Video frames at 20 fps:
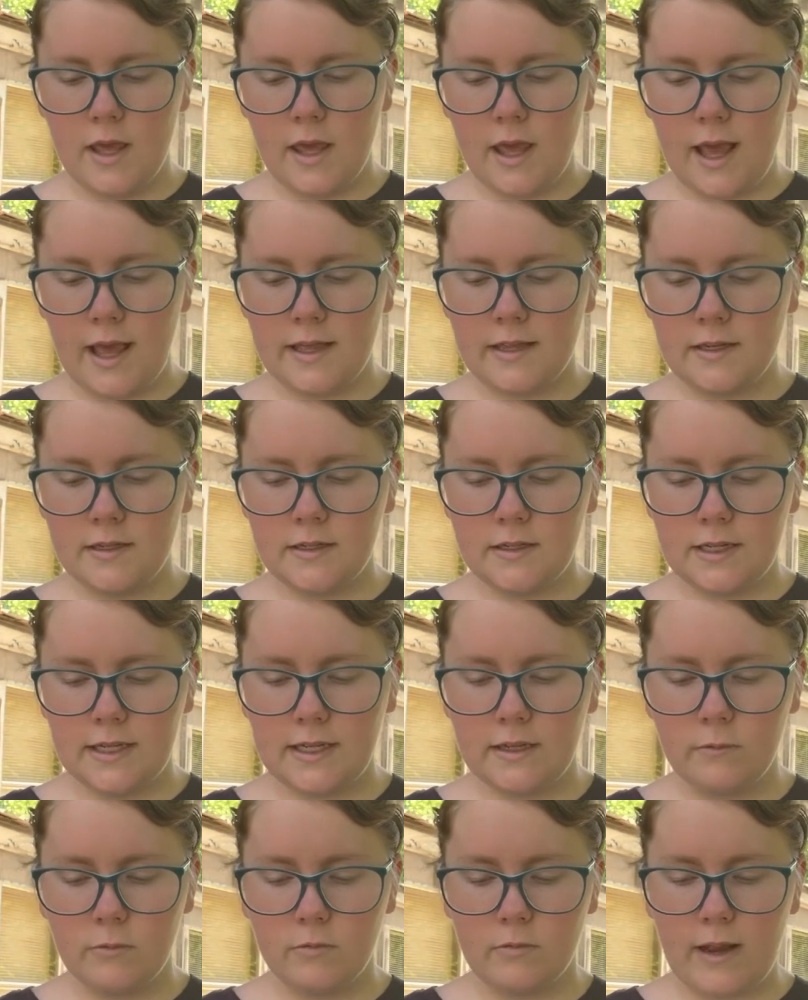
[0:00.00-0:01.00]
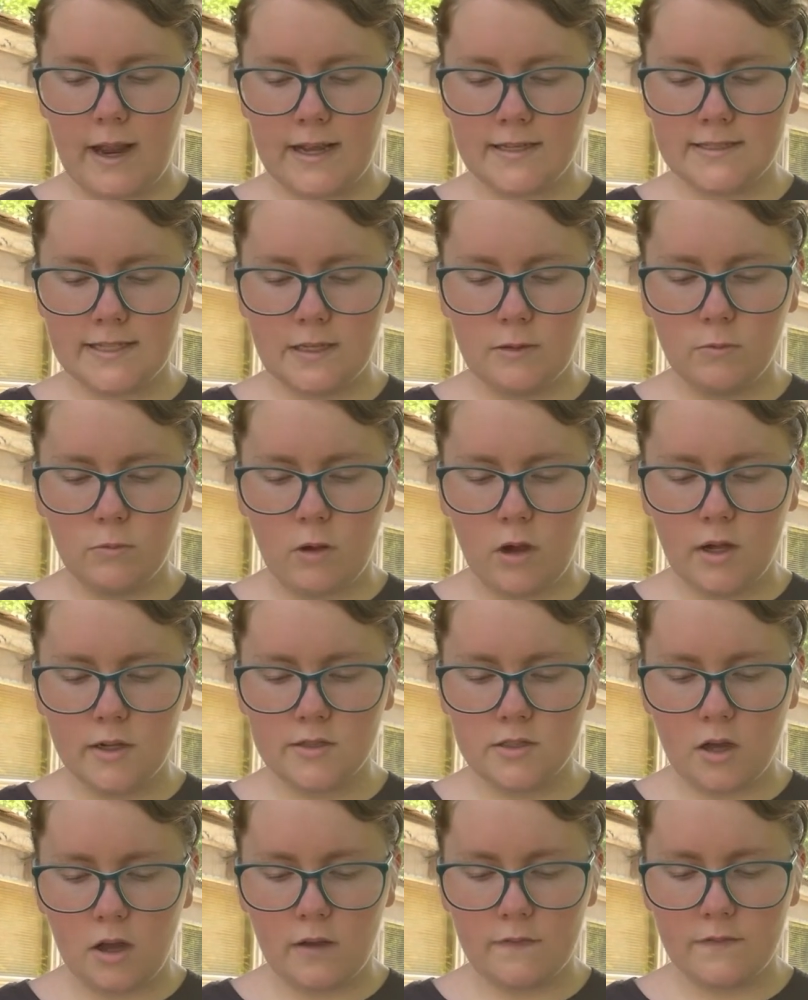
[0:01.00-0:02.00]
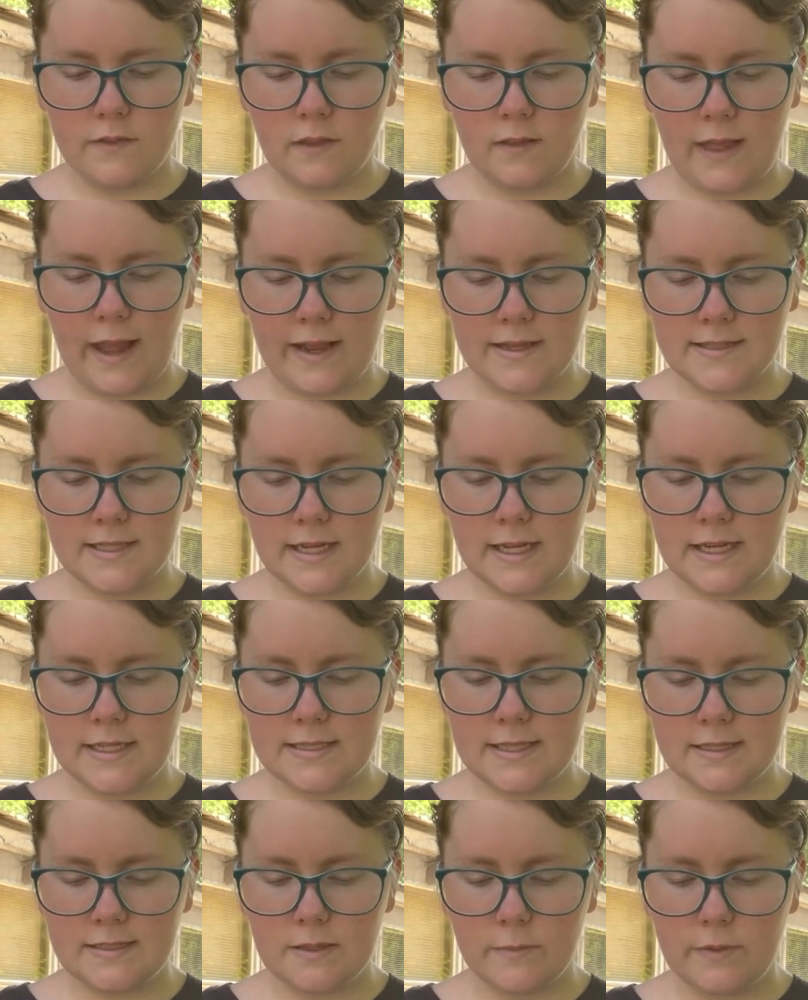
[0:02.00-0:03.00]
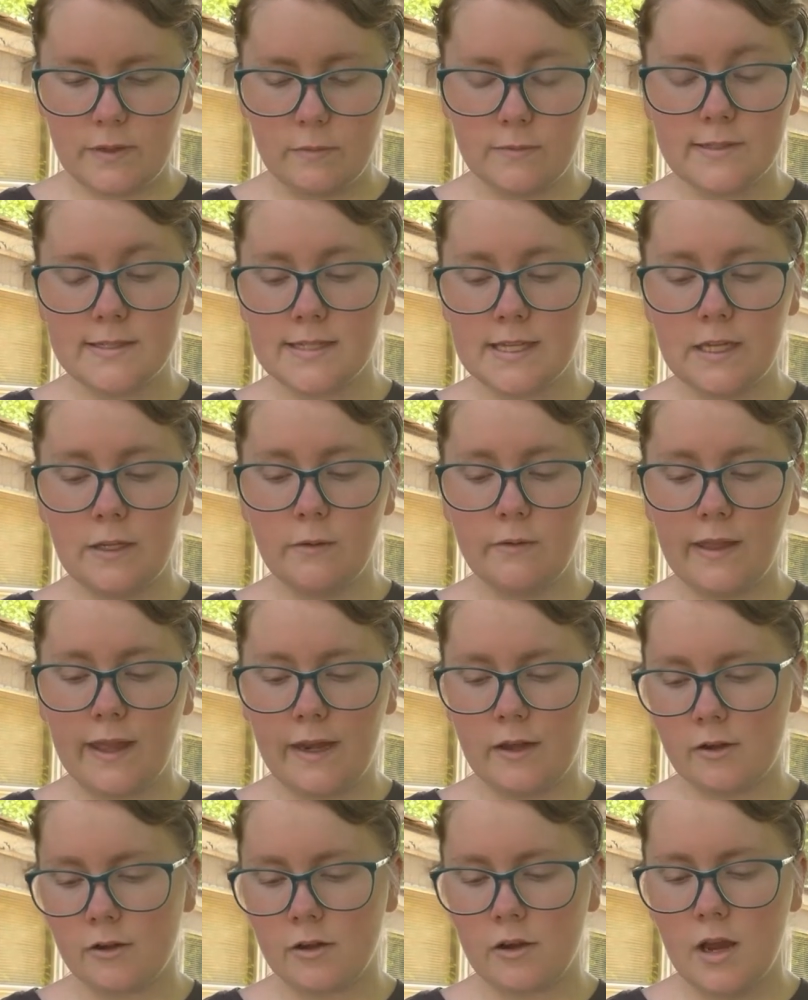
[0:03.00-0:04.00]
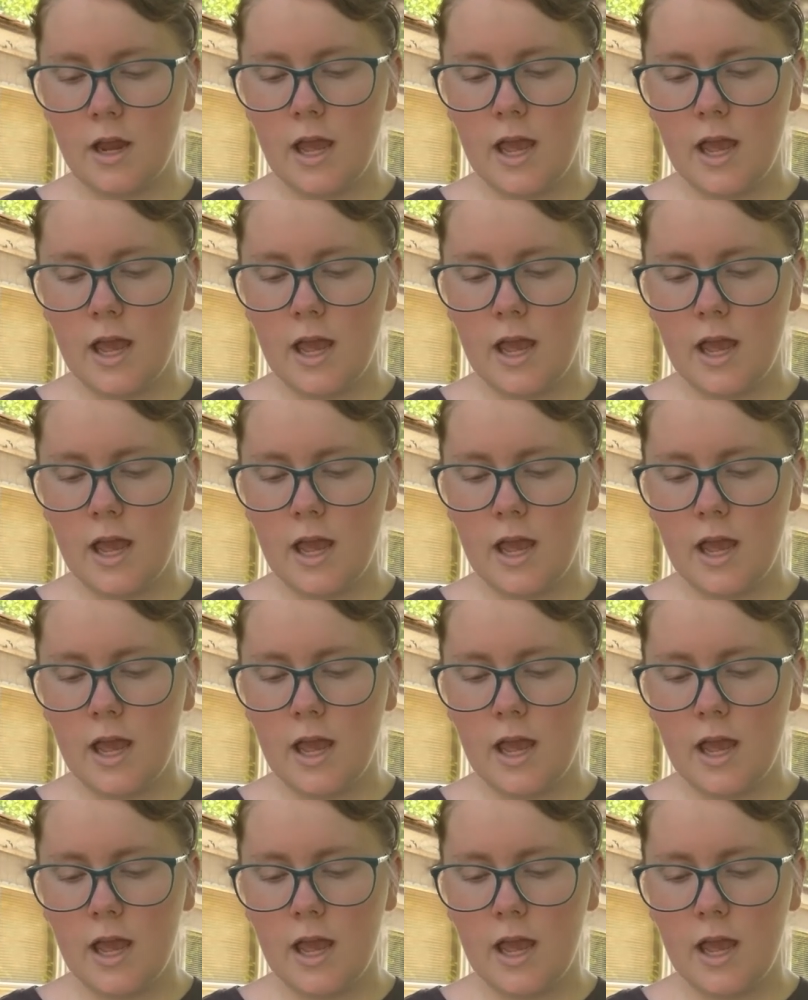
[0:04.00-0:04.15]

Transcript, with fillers: and he, as he walked off, the last thing he said to me was, see you later.